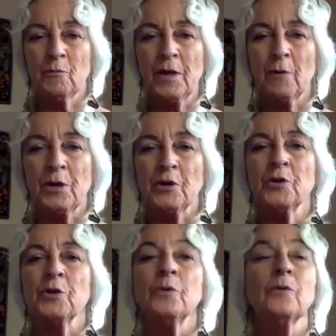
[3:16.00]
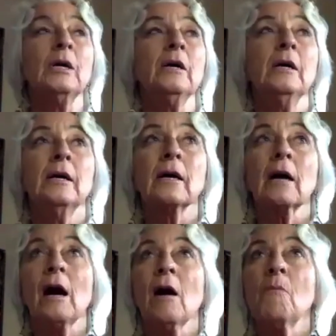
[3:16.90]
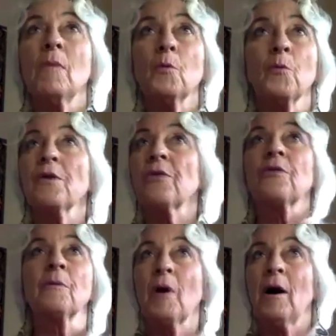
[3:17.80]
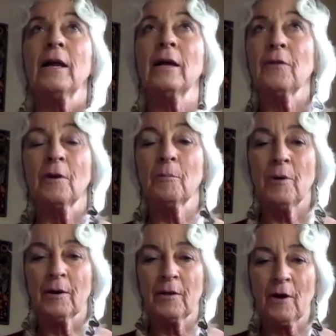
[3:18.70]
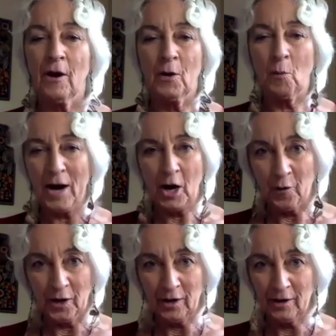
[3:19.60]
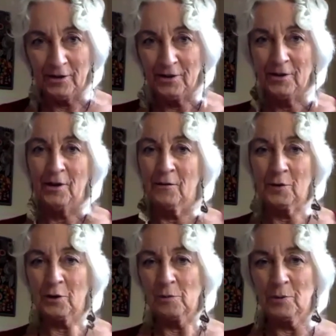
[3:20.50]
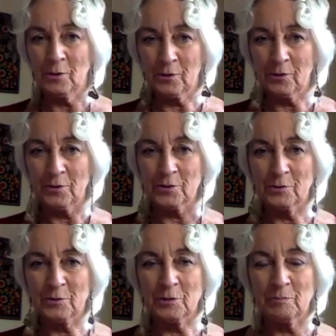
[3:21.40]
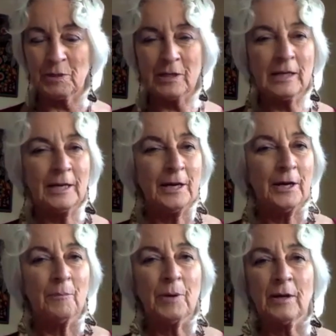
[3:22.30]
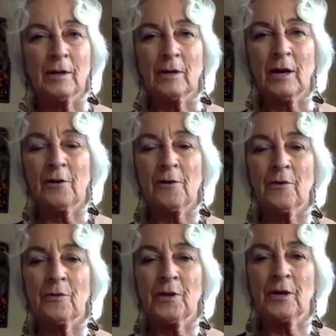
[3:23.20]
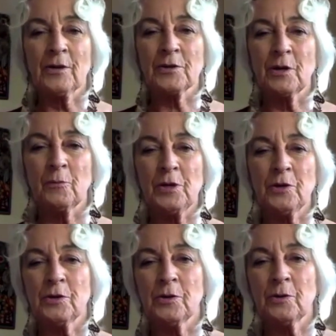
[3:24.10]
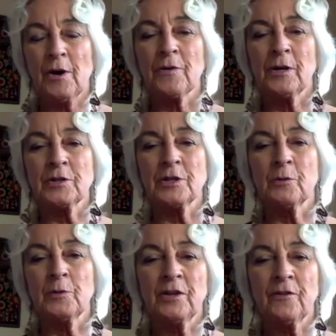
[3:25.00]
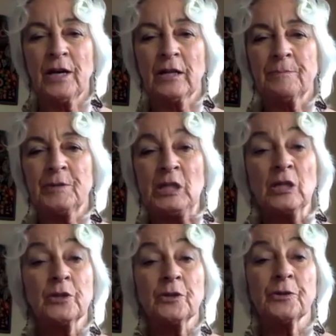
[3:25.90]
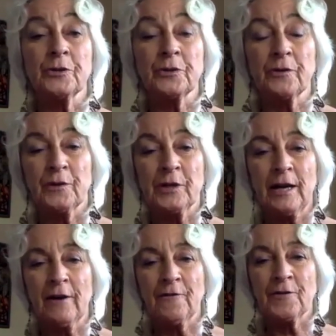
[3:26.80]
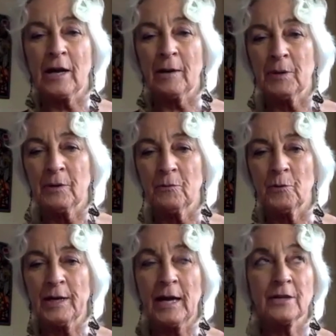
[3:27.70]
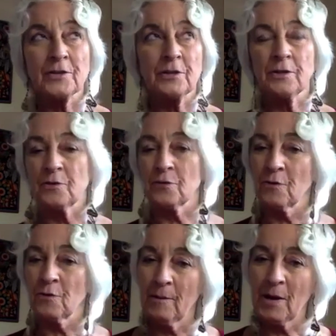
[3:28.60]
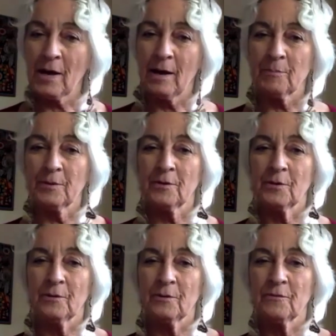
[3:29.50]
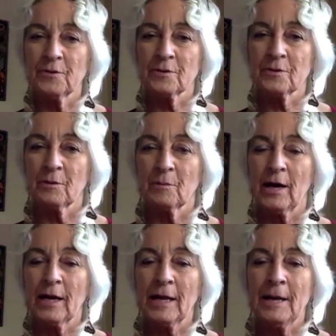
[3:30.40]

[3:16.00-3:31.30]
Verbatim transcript: we do come with the body. They're part of the hard wiring of the computer, so to speak. But a lot of the things that we do are things that we developed and learned over a lifetime. And when accident and trauma happen to a physical body,